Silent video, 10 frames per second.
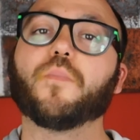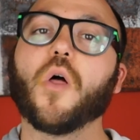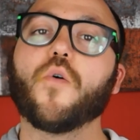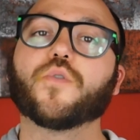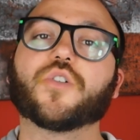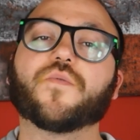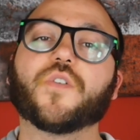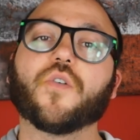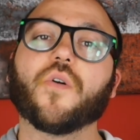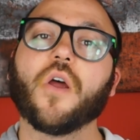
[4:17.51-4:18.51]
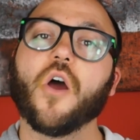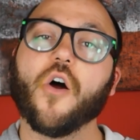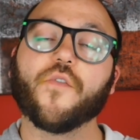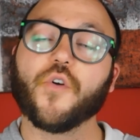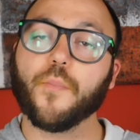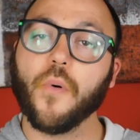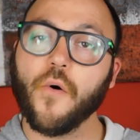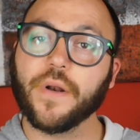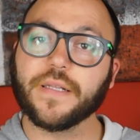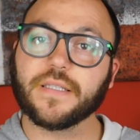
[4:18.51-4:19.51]
blows of your
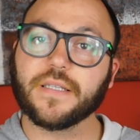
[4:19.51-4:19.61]
opponent.